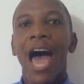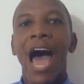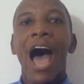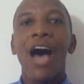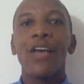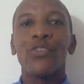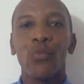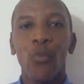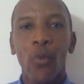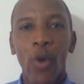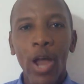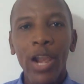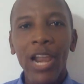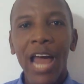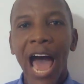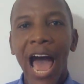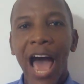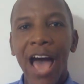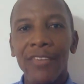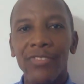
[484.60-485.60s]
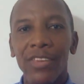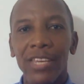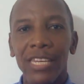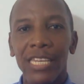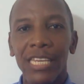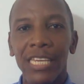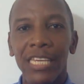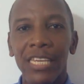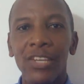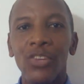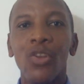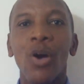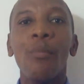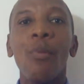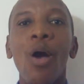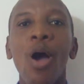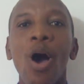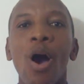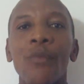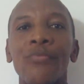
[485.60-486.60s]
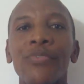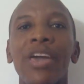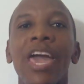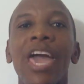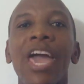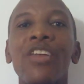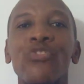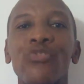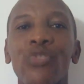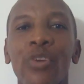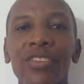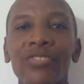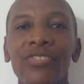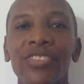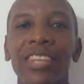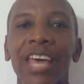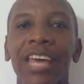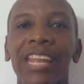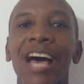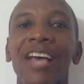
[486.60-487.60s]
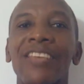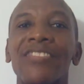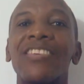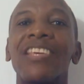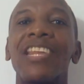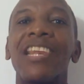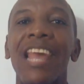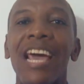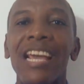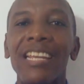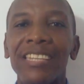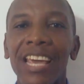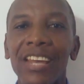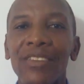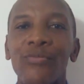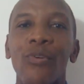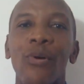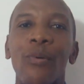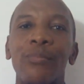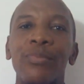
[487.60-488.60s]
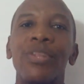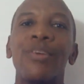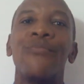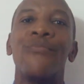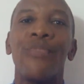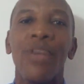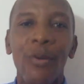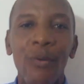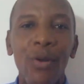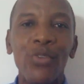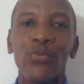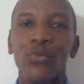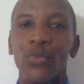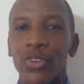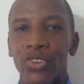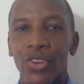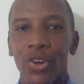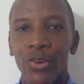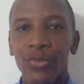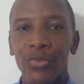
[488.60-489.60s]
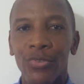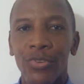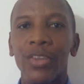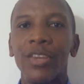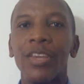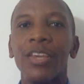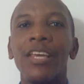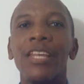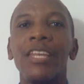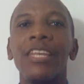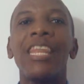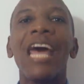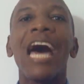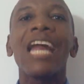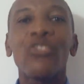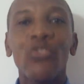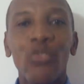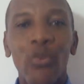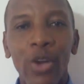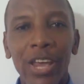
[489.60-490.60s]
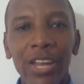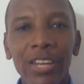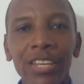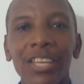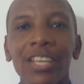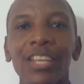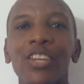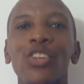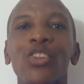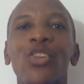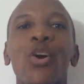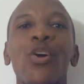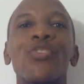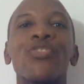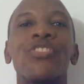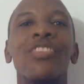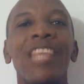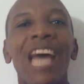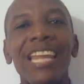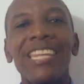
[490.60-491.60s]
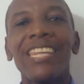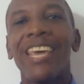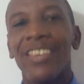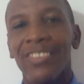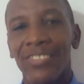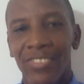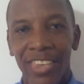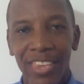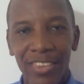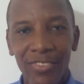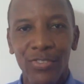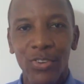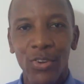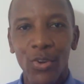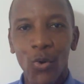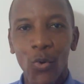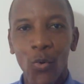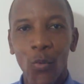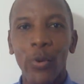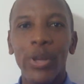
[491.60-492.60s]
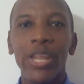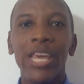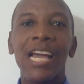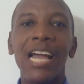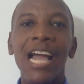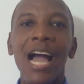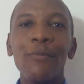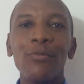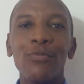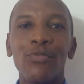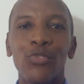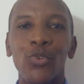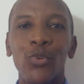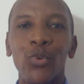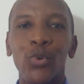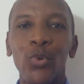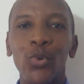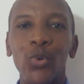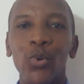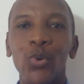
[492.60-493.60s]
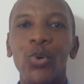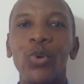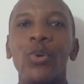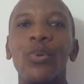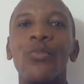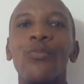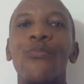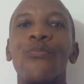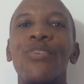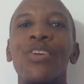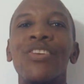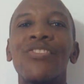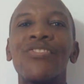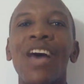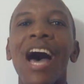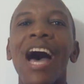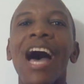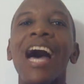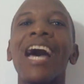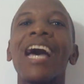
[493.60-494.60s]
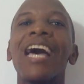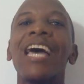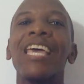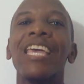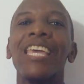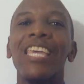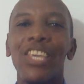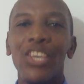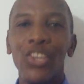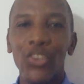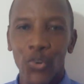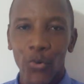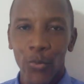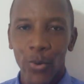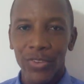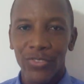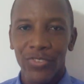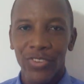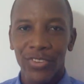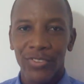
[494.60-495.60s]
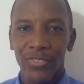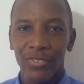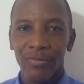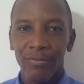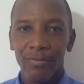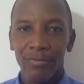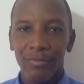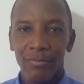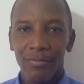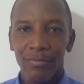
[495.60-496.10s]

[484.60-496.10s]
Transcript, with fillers: as well as the number of entrants that are selected from the various regions, that trend does not exist when it comes to visa issuances.